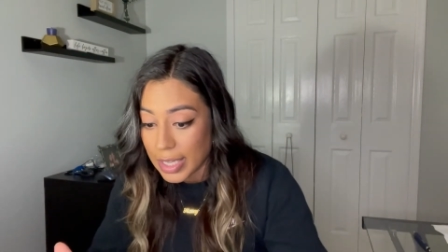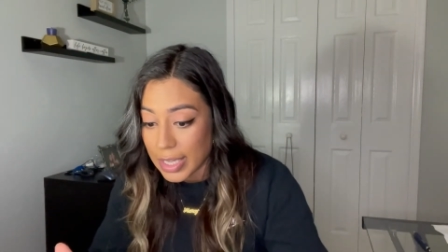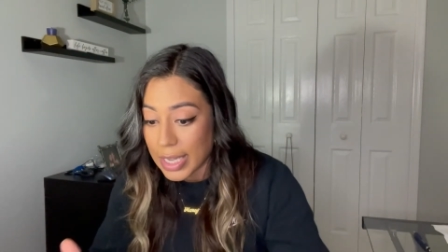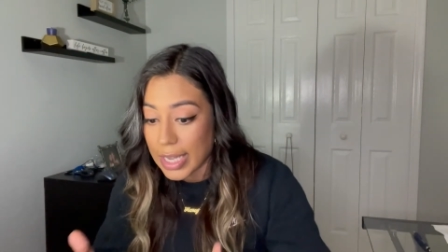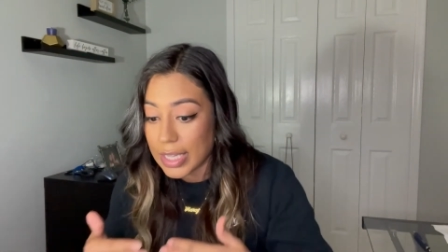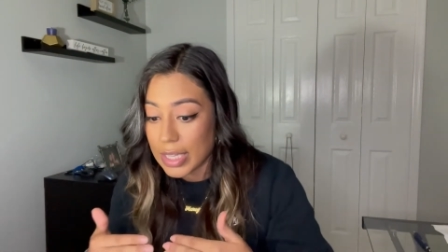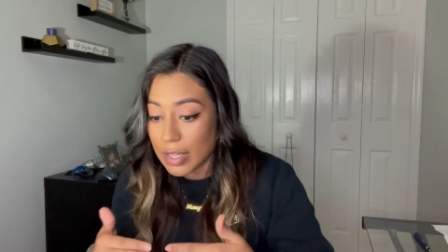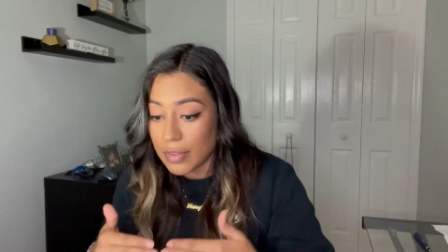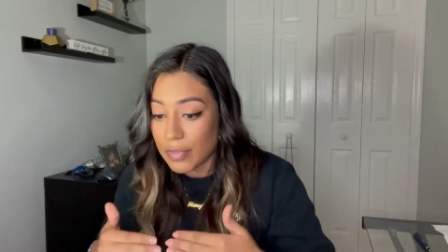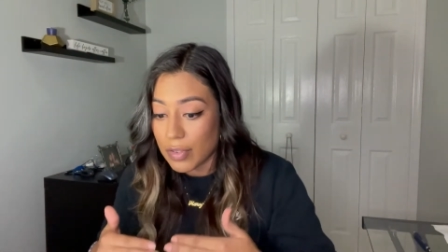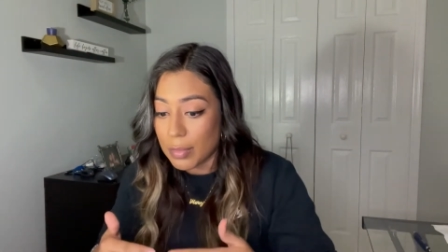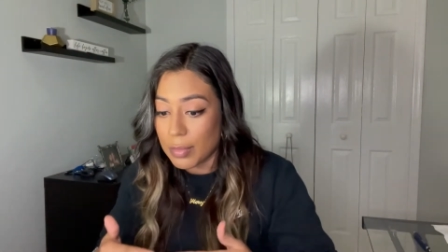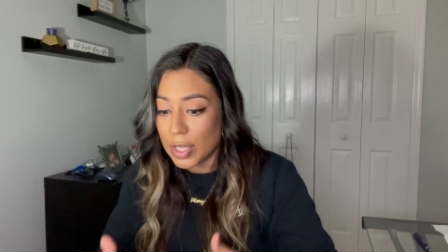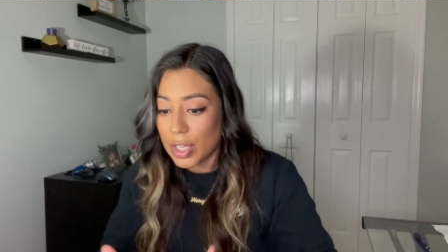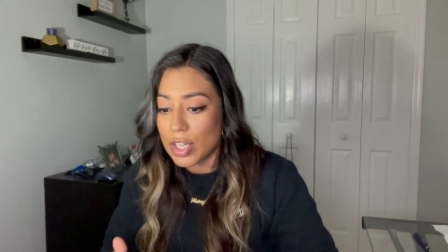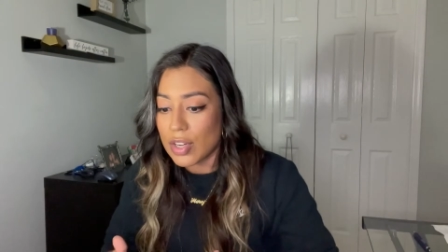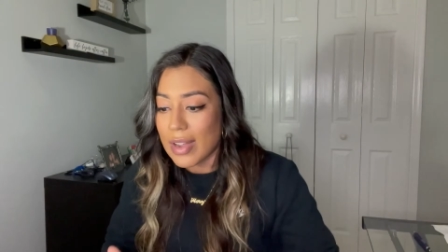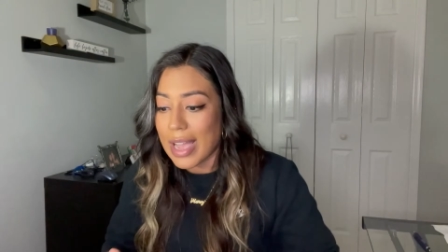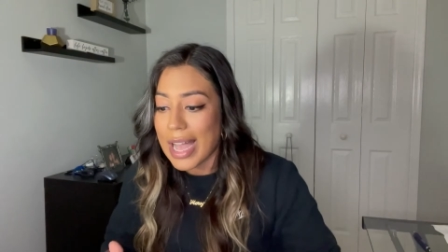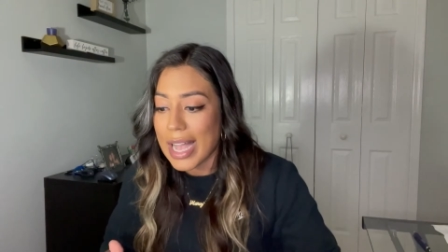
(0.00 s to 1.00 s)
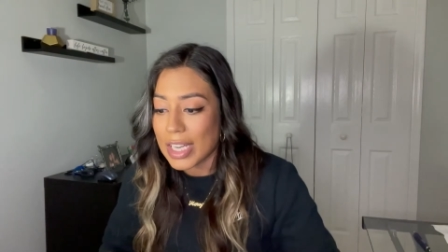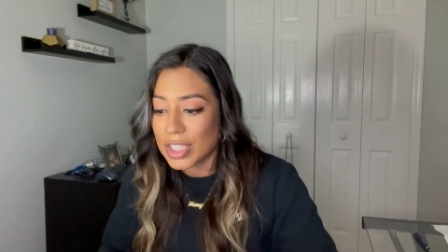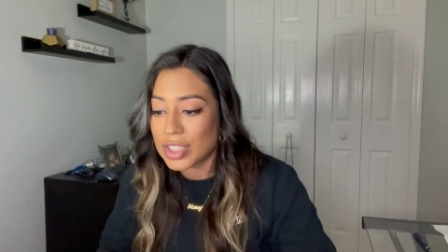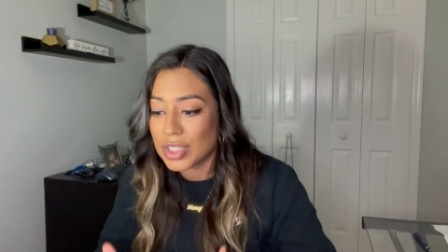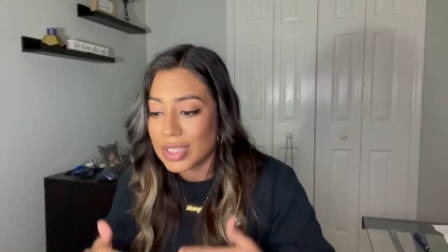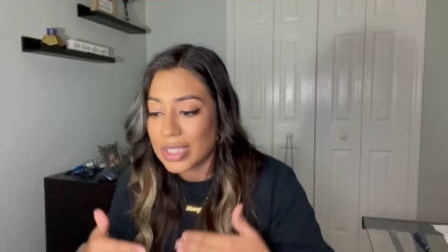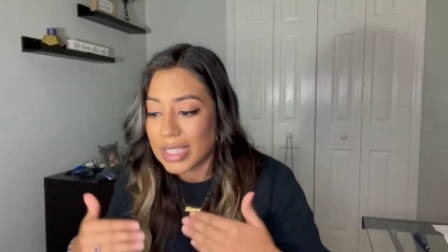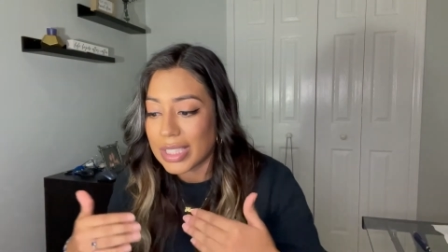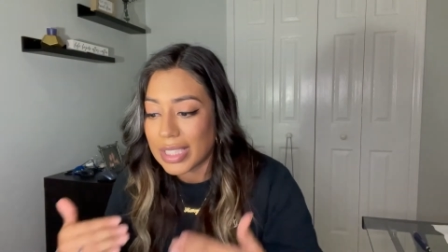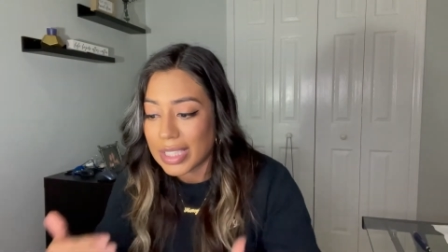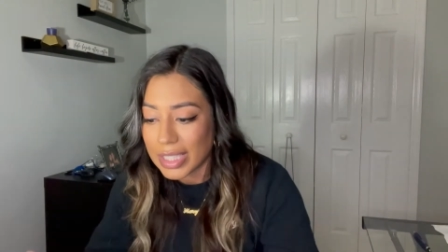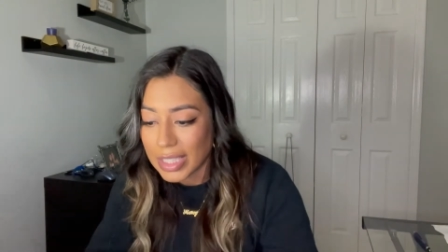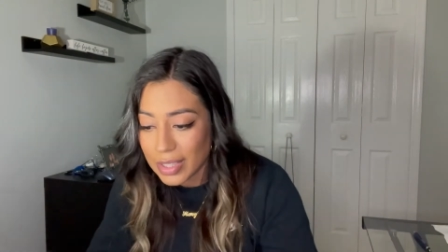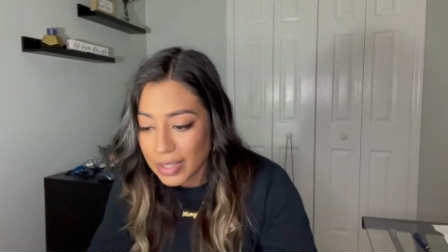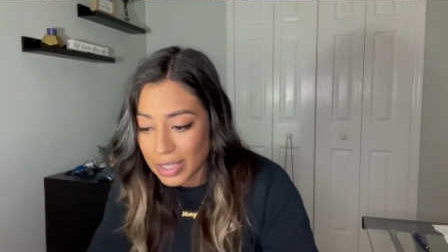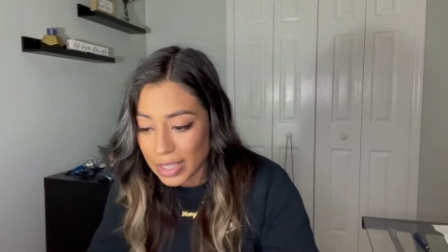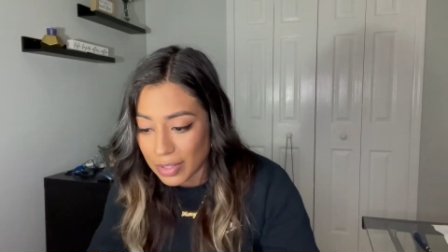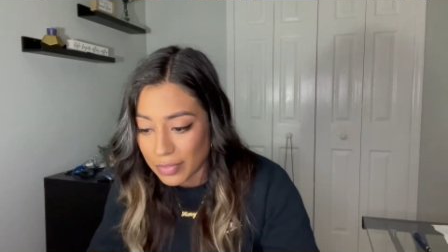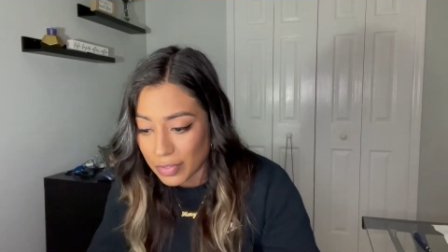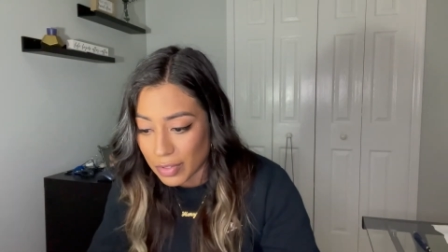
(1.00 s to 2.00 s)
and then from there you're actually
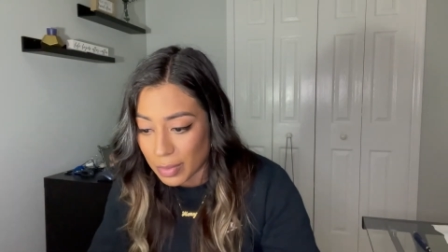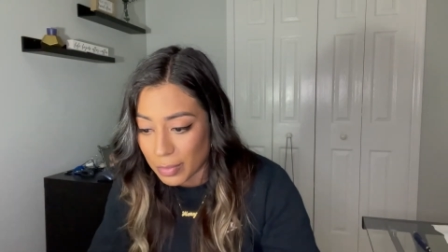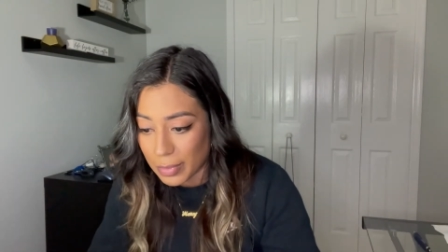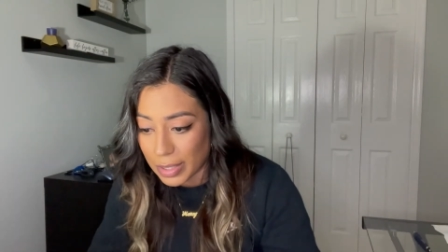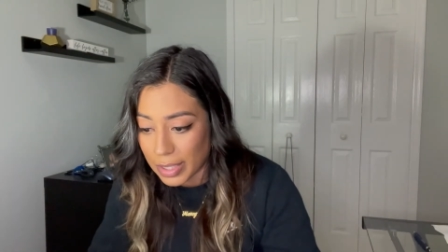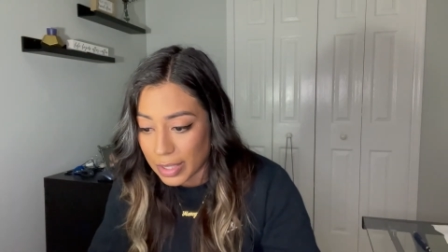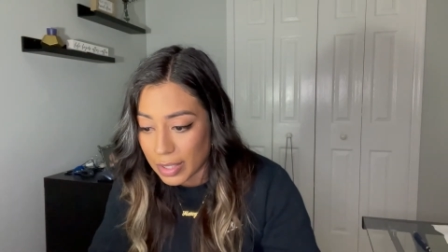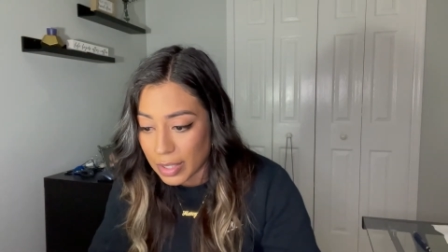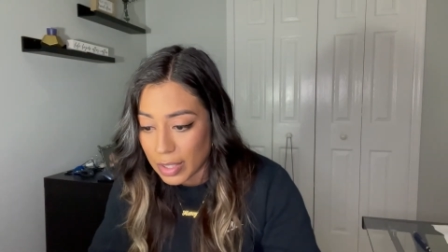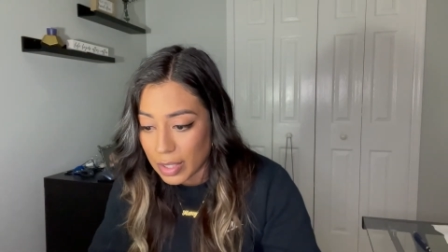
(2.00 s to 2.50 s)
healing from it.